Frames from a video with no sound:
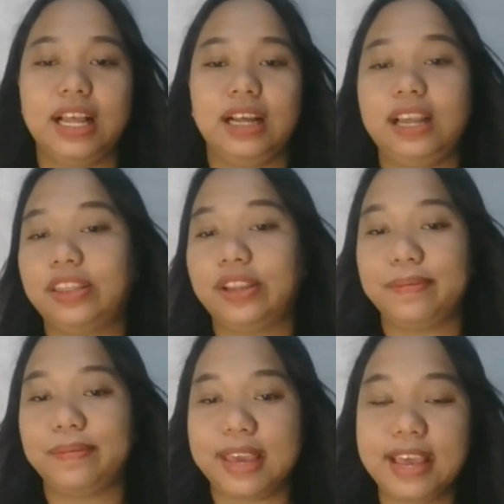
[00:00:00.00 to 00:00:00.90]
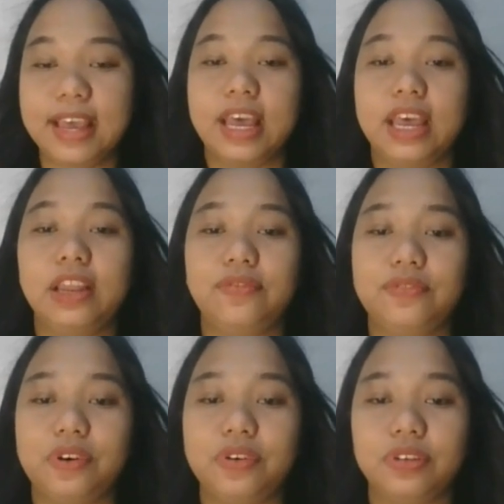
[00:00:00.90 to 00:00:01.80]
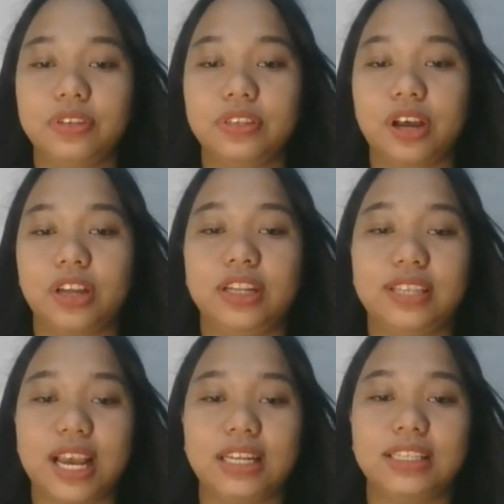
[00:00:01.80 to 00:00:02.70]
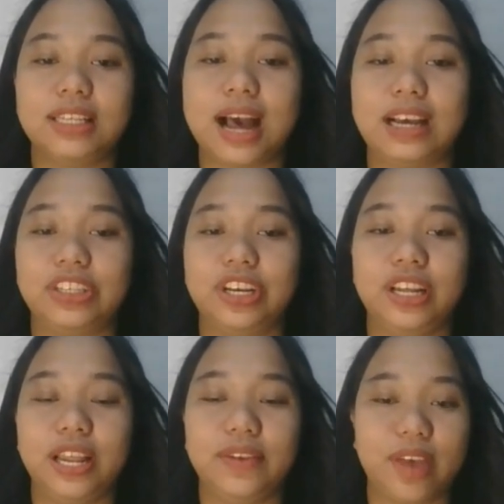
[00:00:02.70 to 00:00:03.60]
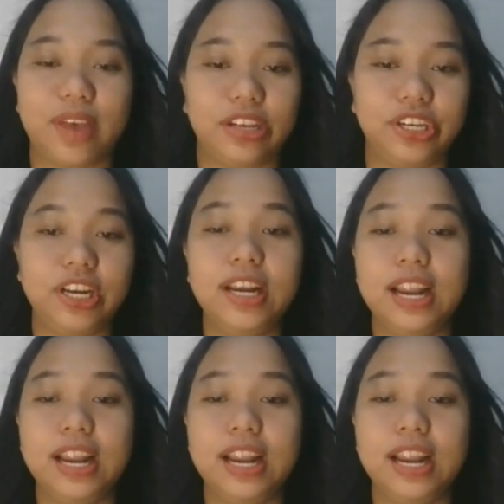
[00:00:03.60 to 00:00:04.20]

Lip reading: Letter B, it focused on intense action and adventure.